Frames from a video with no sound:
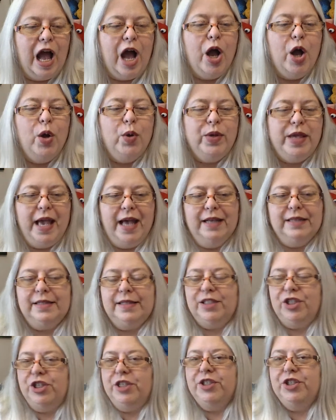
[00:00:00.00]
Oh,
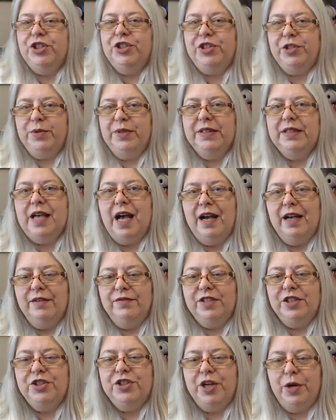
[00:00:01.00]
yes, she should do a
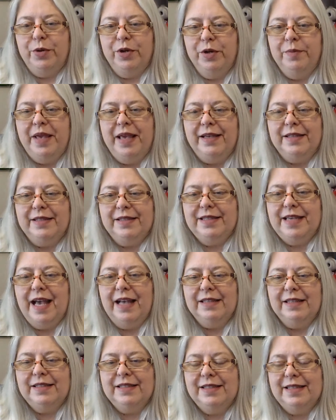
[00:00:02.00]
live to show her makes.
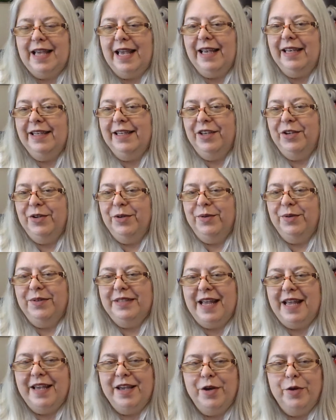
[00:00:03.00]
Yes, thank you,
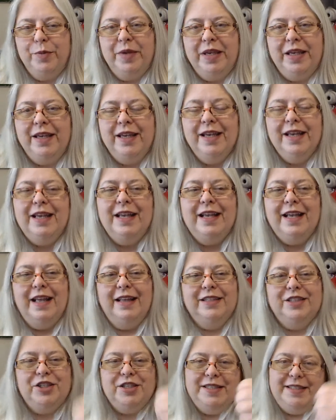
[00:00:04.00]
Naomi.
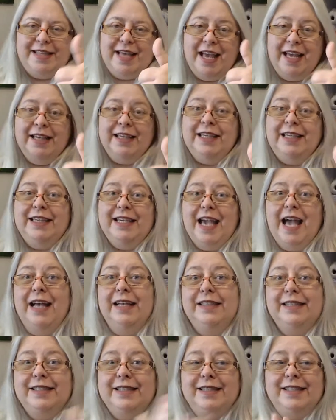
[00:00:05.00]
She's saying
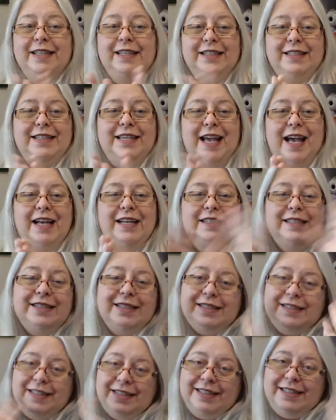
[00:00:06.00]
yes,
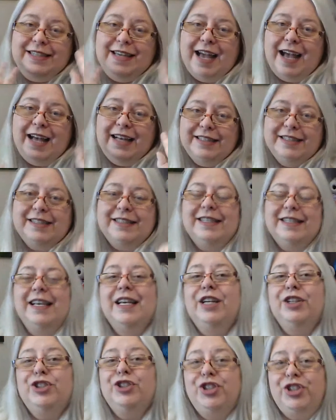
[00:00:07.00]
yes, yes.
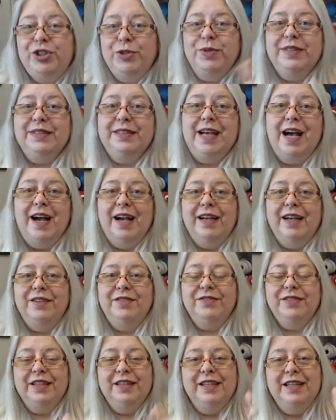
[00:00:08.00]
Do a
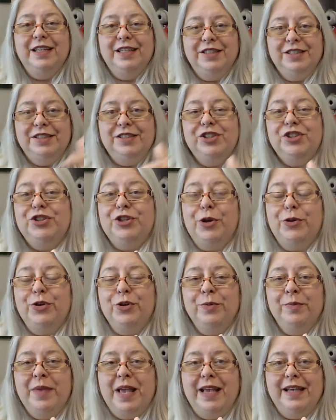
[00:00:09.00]
live, show
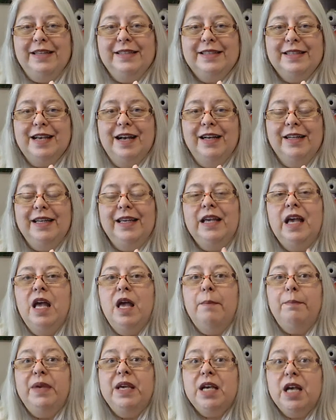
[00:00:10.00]
your makes, Connie,
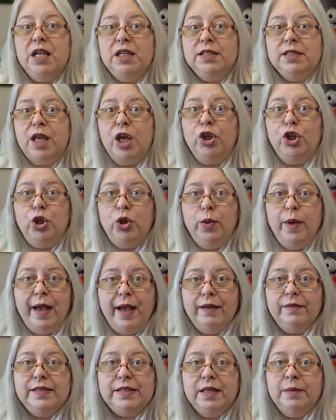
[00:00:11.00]
because you
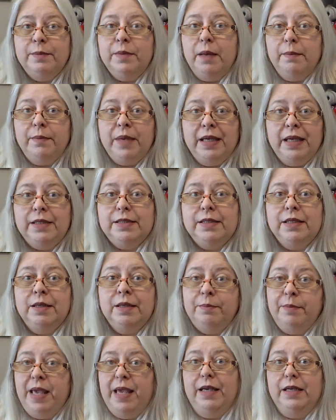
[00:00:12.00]
have some
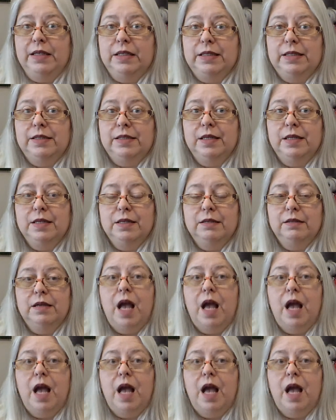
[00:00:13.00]
amazing makes.